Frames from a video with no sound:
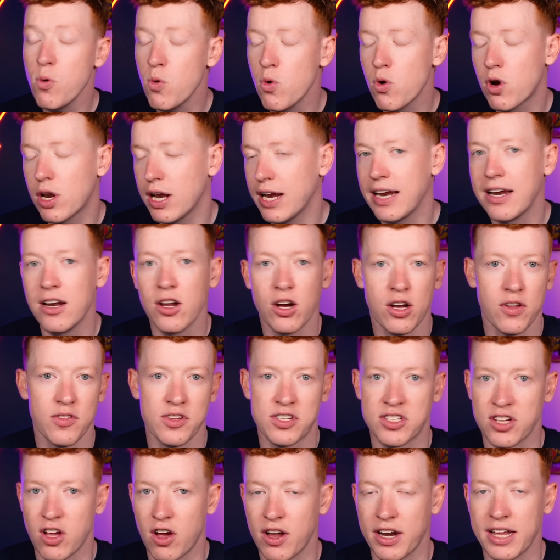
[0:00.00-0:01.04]
will clearly look at the
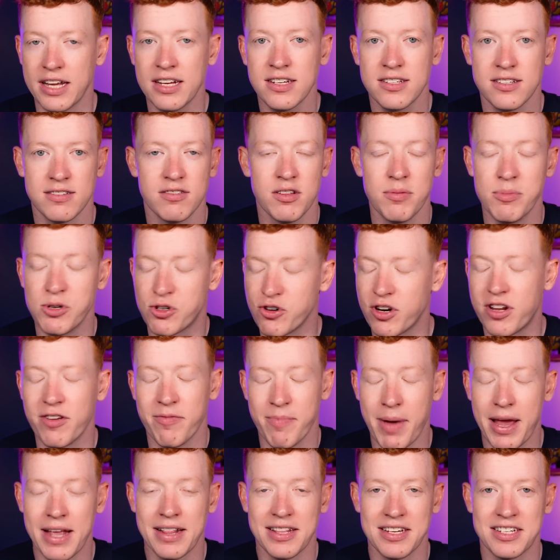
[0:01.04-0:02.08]
signings that Madrid have
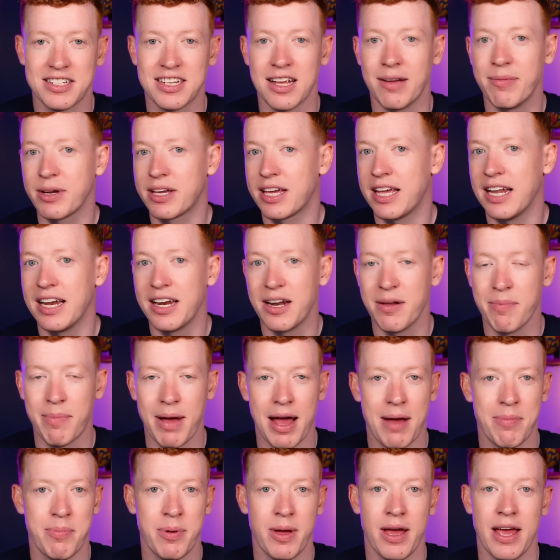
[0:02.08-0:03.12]
made this summer, Kylian
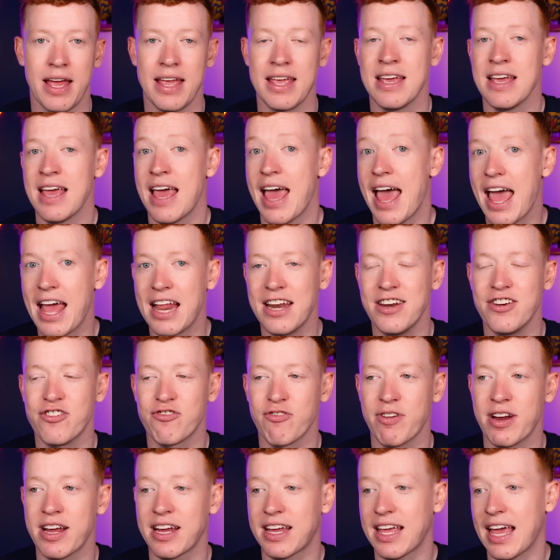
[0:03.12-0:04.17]
Mbappe,
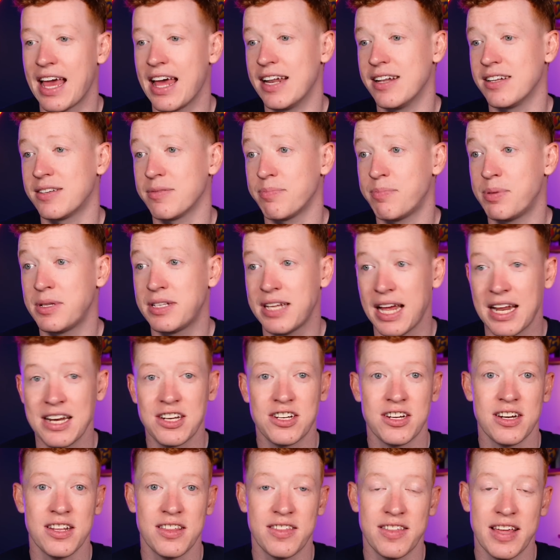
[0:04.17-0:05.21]
Endrick, and
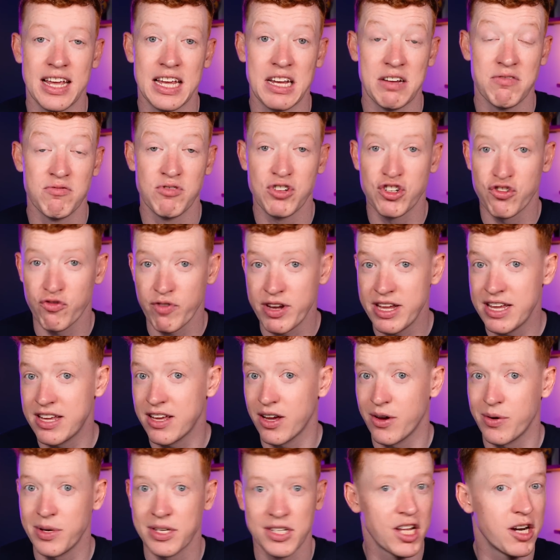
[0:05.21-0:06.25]
potentially think
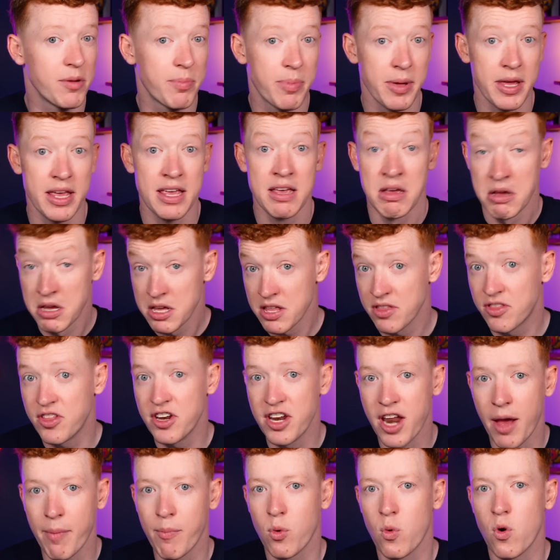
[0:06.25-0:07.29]
Rodrygo is going to be the
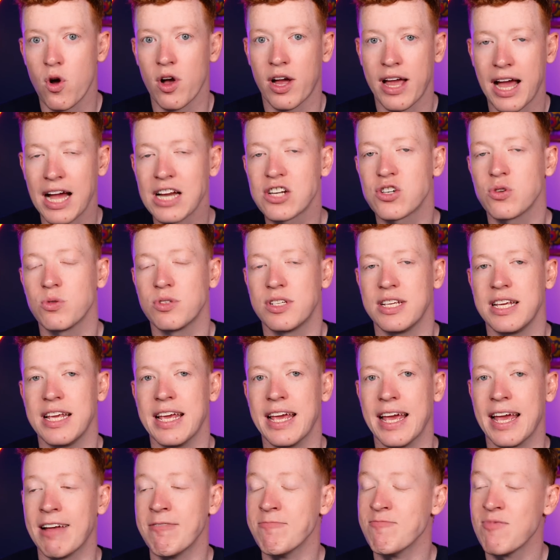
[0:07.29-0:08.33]
number 1 casualty
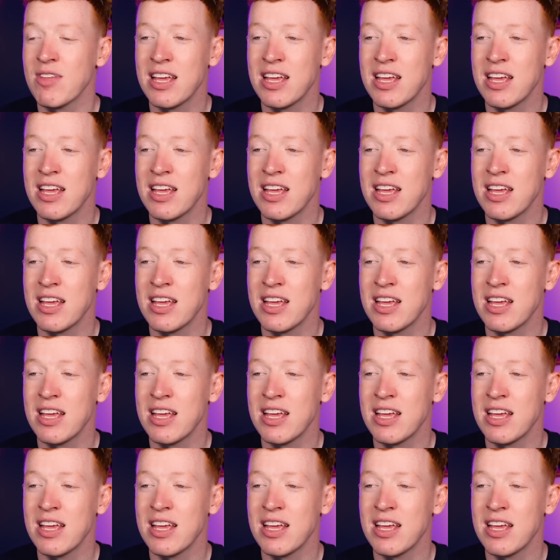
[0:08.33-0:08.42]
here.